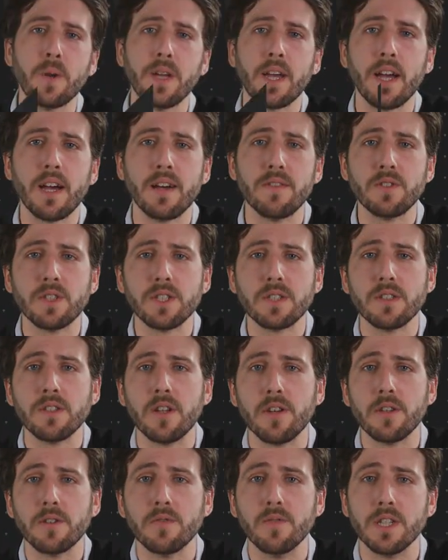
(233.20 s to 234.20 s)
we have just
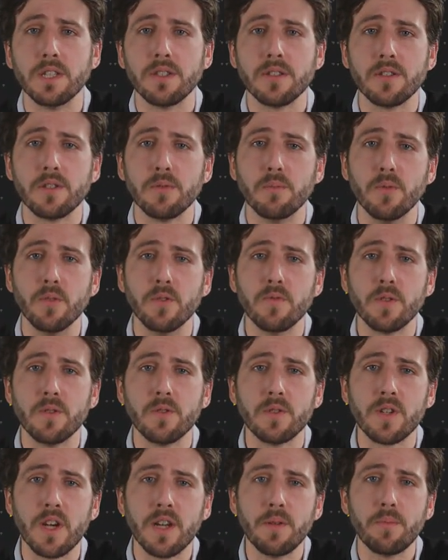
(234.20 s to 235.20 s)
another reason to move
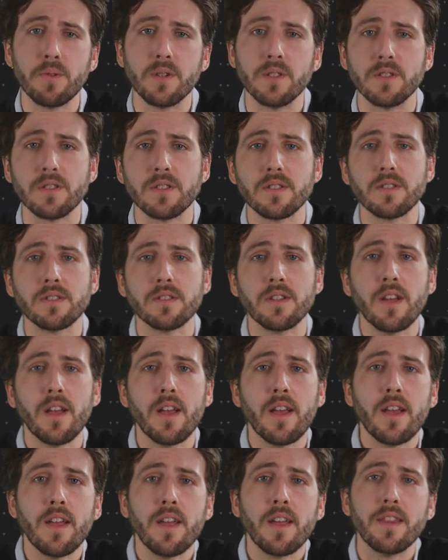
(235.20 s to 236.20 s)
to Cyprus.
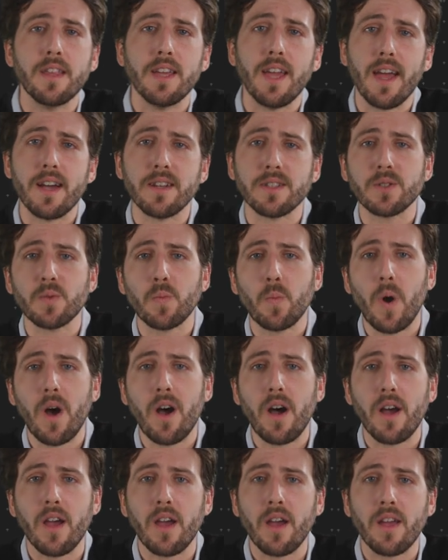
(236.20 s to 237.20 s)
The
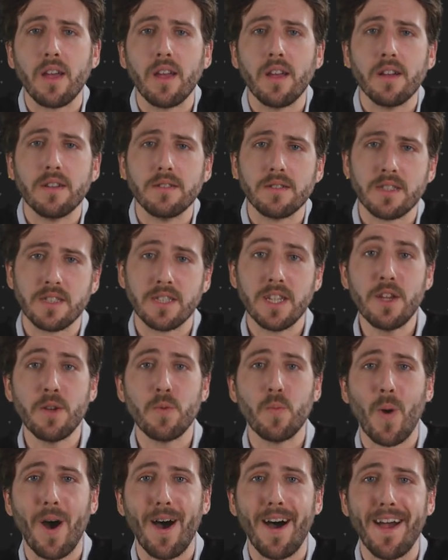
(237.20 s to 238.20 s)

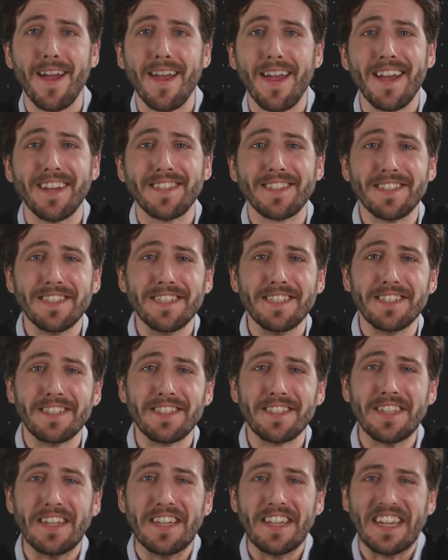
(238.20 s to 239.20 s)

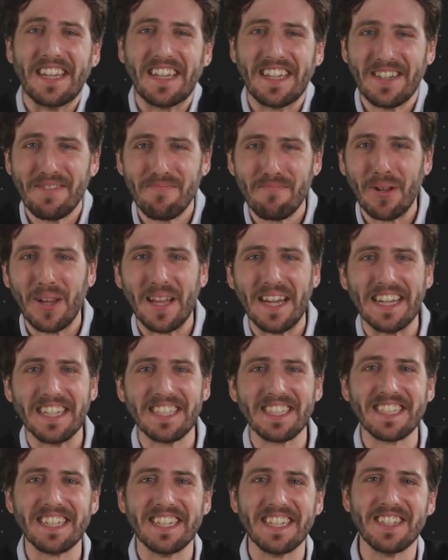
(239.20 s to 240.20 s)
SYCYSEC plans to